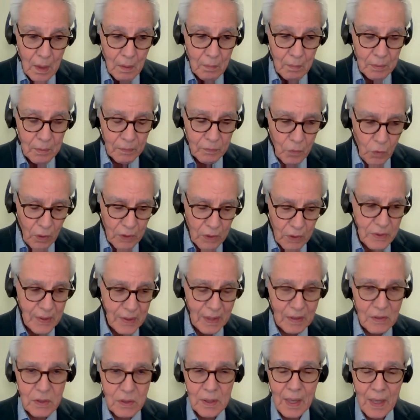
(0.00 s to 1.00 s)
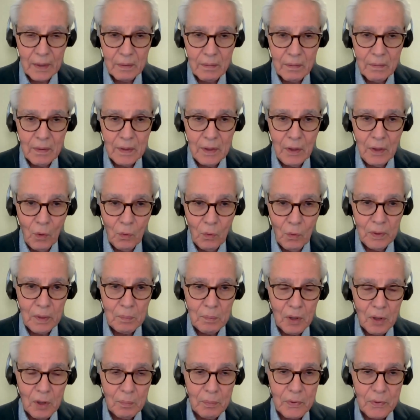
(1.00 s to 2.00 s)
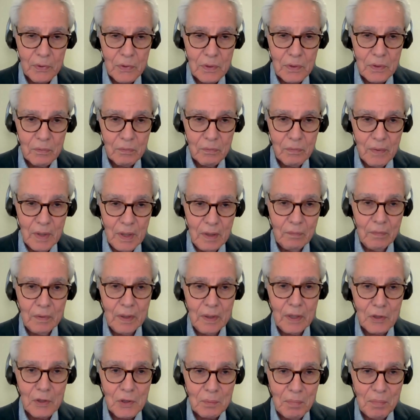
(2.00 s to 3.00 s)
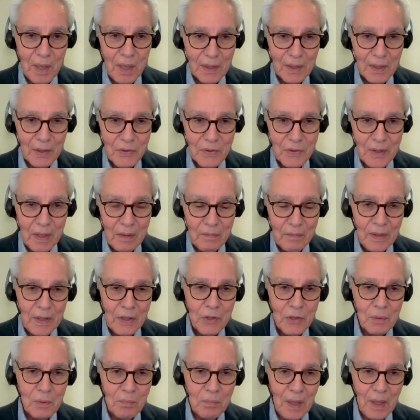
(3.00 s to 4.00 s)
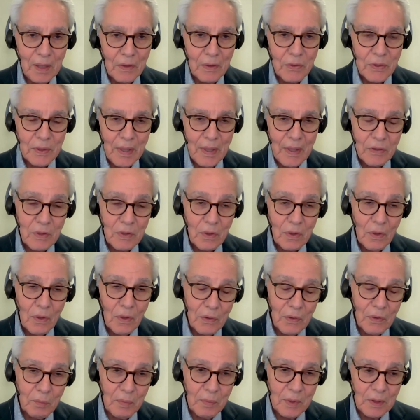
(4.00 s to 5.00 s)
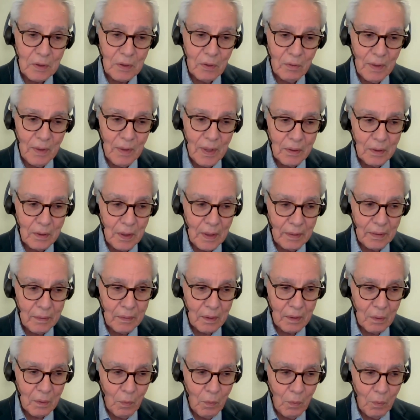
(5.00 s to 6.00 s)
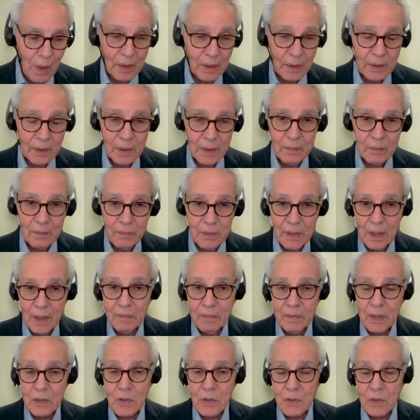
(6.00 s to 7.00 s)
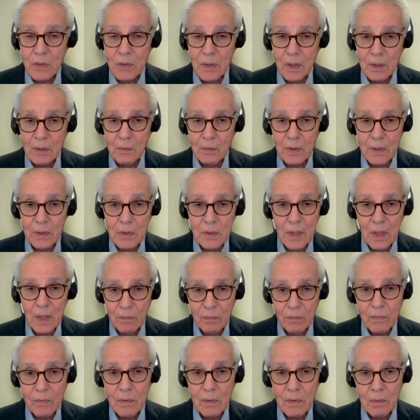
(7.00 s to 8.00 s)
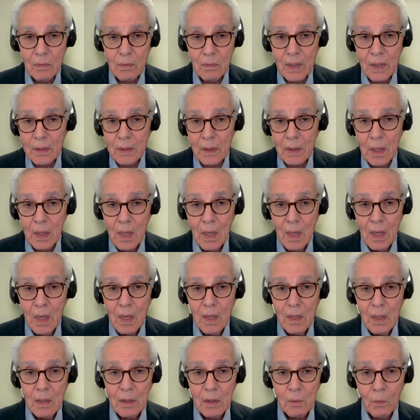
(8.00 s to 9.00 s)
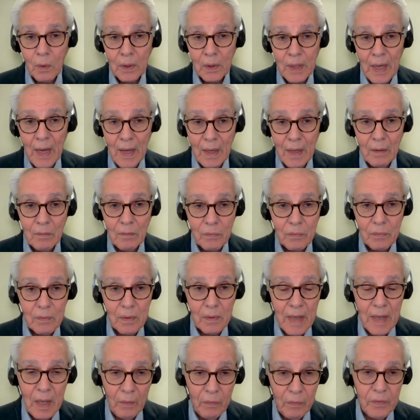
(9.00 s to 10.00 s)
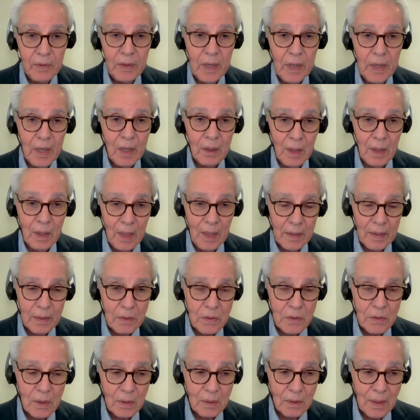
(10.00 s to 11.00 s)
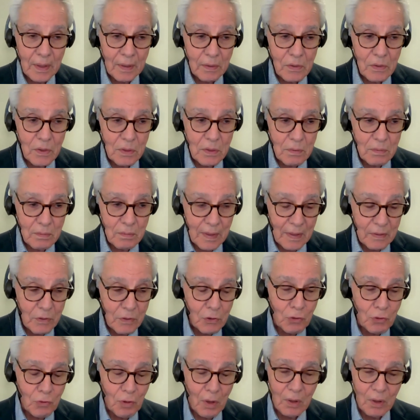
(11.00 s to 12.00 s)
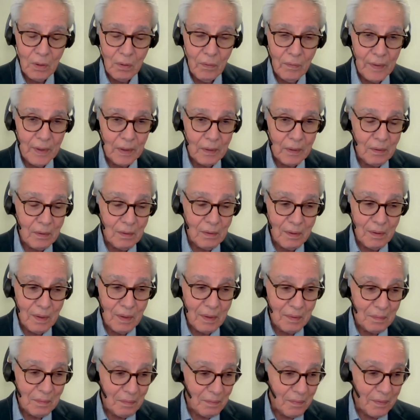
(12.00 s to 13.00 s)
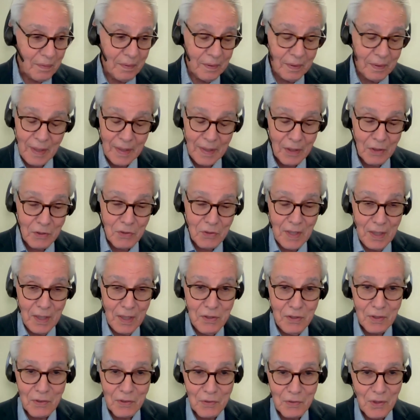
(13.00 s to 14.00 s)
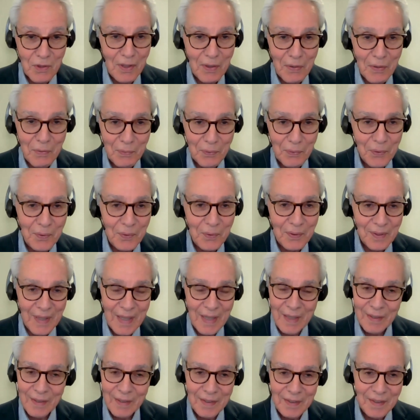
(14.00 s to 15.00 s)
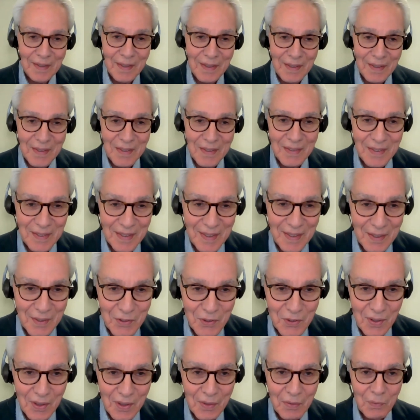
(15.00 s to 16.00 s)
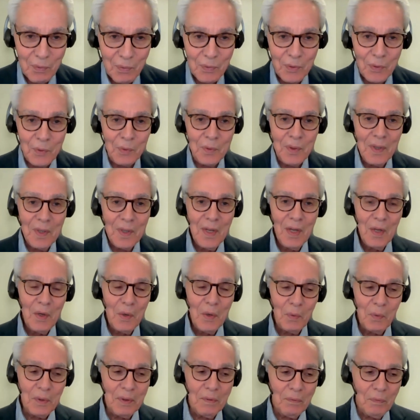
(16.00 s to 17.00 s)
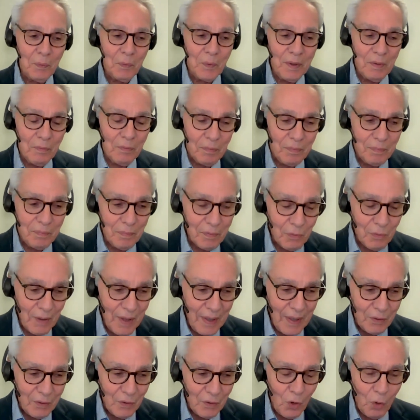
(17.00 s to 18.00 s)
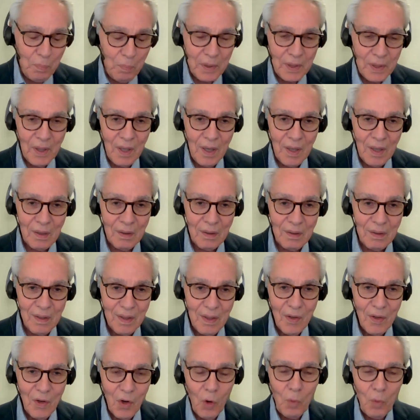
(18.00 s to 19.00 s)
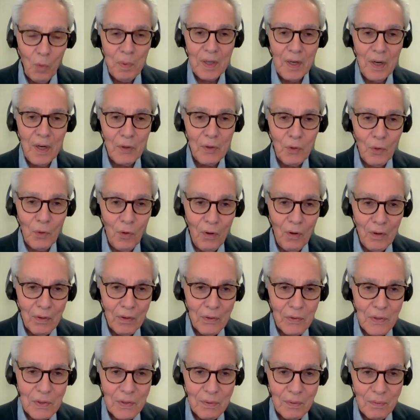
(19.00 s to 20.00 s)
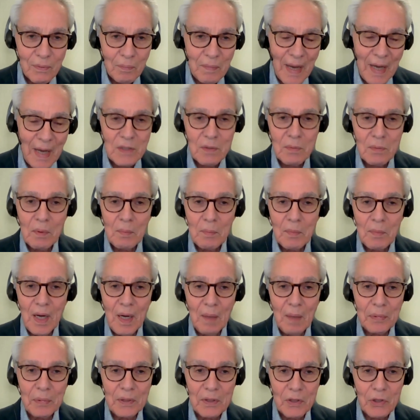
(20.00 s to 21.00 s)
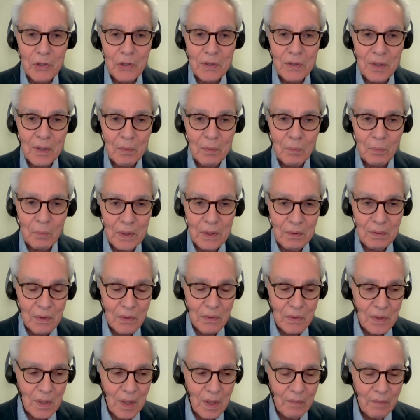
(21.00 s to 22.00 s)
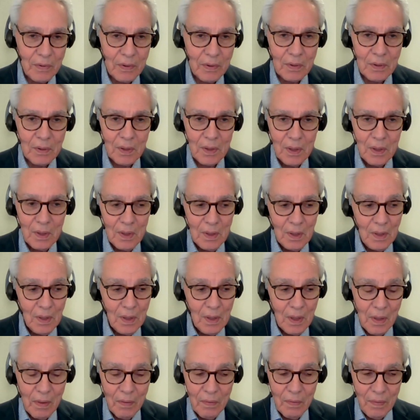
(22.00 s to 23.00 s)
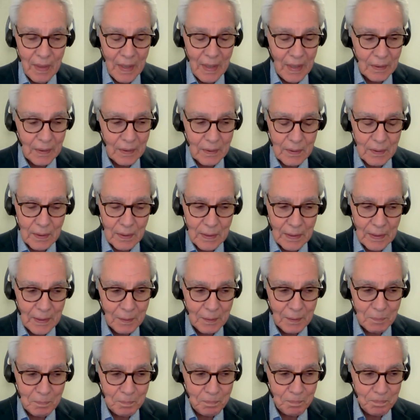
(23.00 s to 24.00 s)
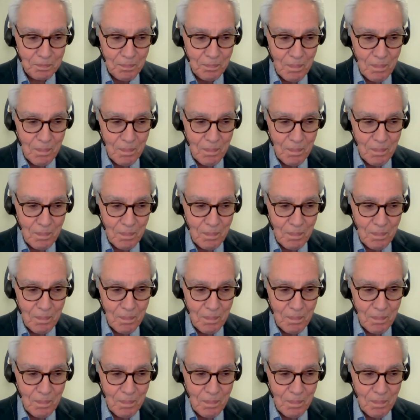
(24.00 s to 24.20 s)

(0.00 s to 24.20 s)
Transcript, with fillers: But of course, that's not the only purpose of aviation policy. Aviation policy has to also be directed at the quality of the aviation sector itself right? You want to have healthy airlines, and that's that's a struggle that uh, the United States has gone through, and India India has gone through. We we've tried to open our open our doors to maximum competition, and we discovered that um,